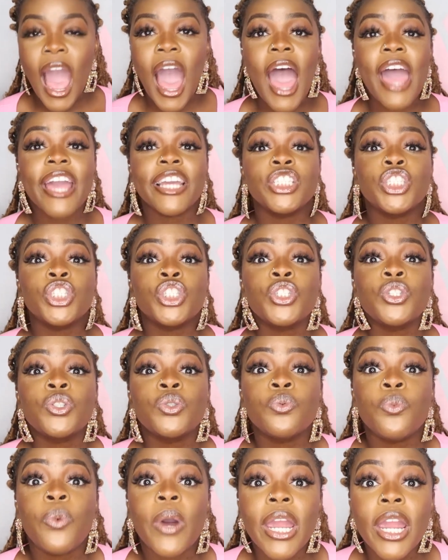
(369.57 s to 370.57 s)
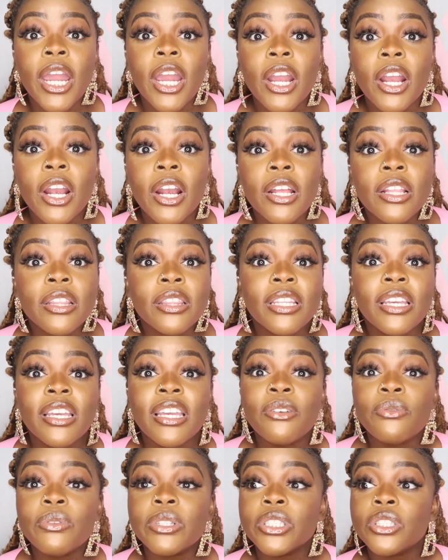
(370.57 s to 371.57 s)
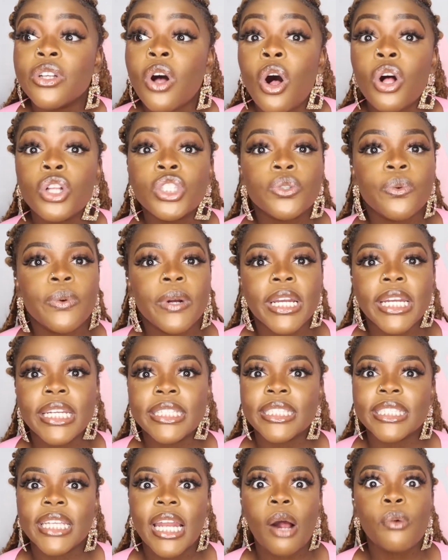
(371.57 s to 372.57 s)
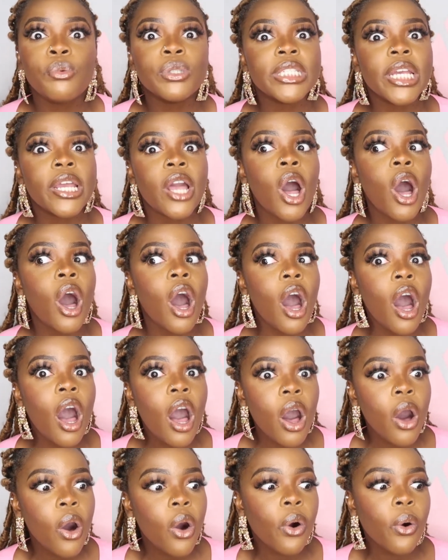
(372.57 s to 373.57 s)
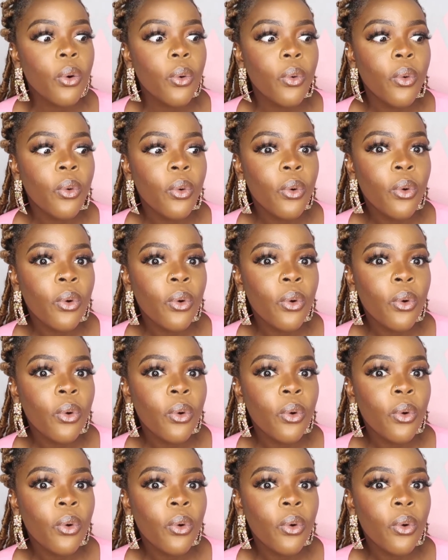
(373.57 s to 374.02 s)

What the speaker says: I swear the results were instant. I was like, oh,